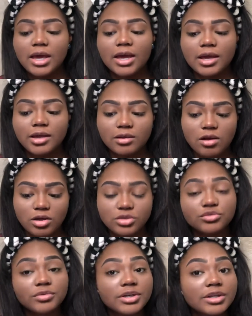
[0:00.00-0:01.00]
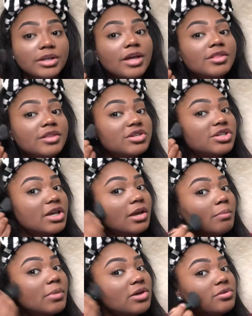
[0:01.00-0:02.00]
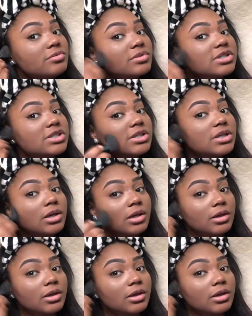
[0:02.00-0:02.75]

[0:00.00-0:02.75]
and contouring the cheekbones.